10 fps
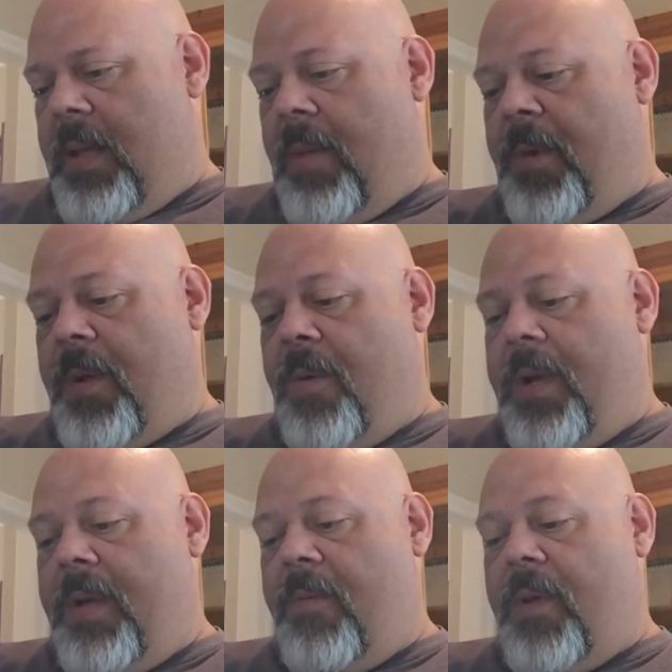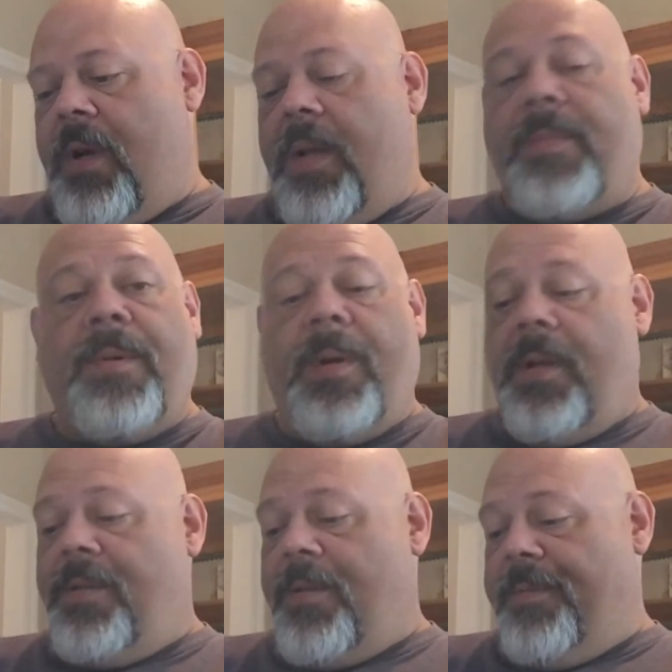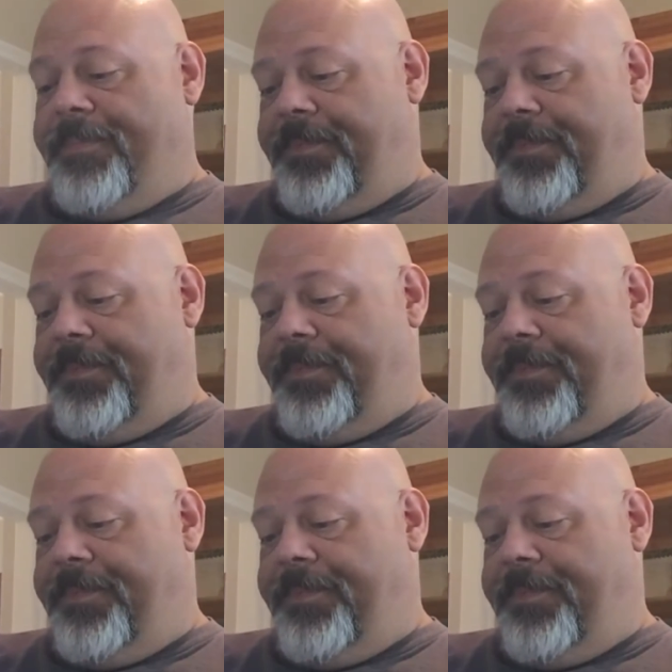I'm going to go ahead and run it up to 100.